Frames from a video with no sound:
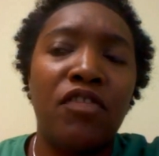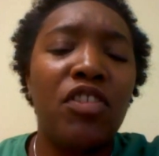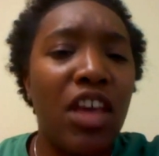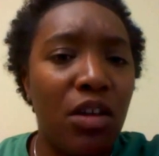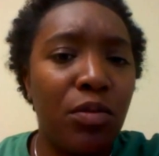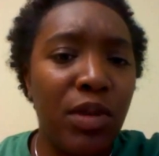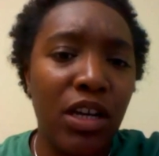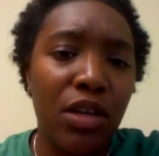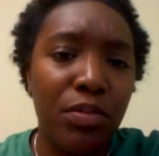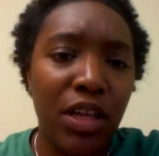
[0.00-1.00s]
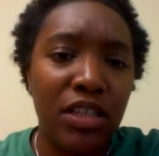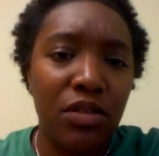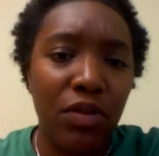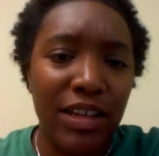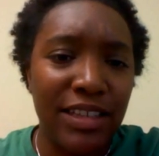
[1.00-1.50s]
it would be a good place
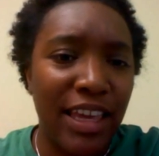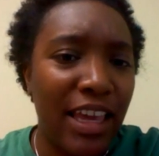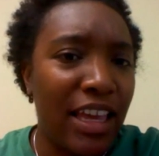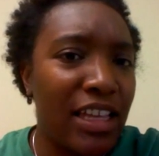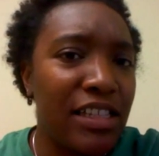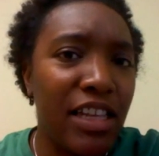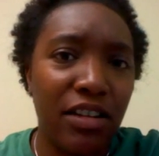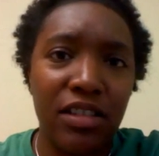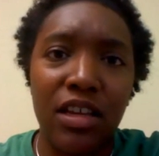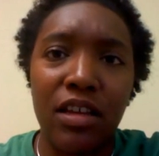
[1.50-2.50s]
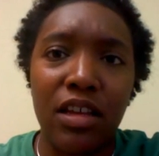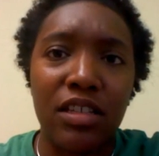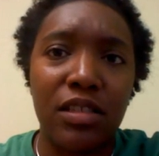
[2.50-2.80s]
to raise kids. There's a